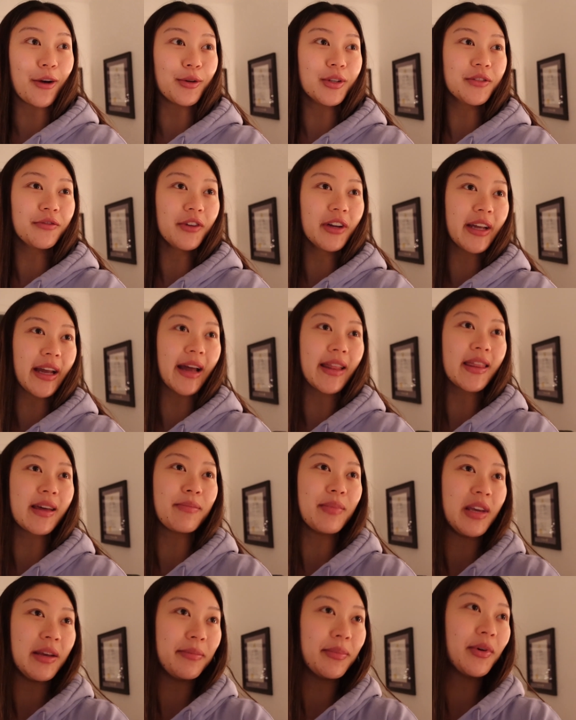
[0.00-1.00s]
always forget
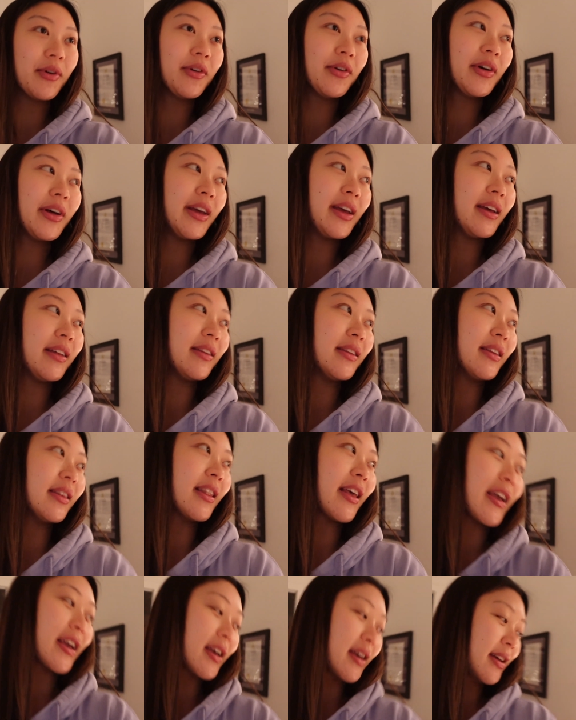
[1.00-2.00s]
that people in
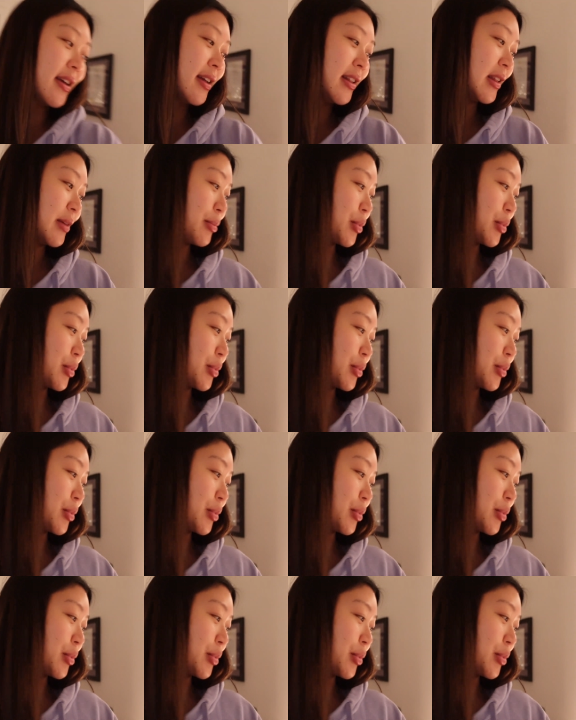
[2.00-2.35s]
like the